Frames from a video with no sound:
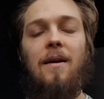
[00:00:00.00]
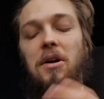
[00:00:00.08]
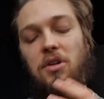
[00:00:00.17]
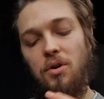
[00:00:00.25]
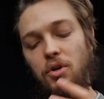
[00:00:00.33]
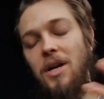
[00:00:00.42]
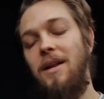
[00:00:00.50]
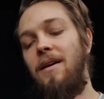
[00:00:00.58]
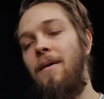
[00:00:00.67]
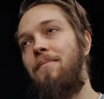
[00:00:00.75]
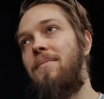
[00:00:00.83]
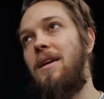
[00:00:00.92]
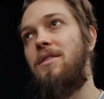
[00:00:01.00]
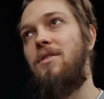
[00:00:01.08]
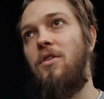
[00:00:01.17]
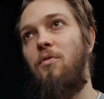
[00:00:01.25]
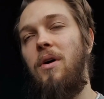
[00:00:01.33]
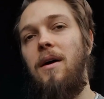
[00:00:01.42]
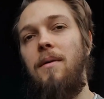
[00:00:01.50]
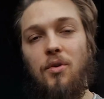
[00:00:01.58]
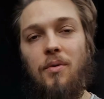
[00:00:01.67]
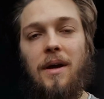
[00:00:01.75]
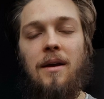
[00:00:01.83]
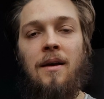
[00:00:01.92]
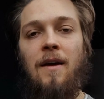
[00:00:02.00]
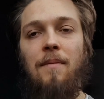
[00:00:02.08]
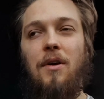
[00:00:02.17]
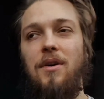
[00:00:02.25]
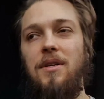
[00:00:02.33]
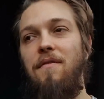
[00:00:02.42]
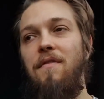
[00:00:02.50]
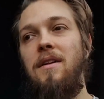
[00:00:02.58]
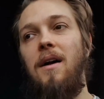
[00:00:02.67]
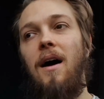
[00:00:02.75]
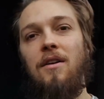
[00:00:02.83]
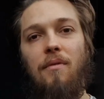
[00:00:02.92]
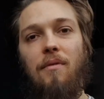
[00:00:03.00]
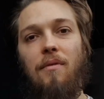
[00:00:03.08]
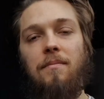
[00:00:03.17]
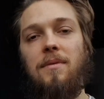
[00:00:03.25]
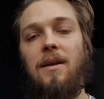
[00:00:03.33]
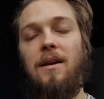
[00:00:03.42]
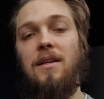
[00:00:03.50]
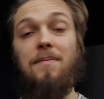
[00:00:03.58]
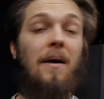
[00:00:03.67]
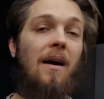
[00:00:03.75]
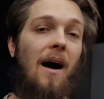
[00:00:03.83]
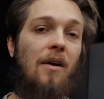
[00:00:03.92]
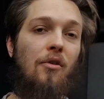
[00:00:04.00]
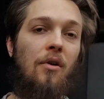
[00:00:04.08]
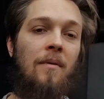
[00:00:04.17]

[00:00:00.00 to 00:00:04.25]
But usually that's not what I'm doing, because I think the algorithm that is my hunger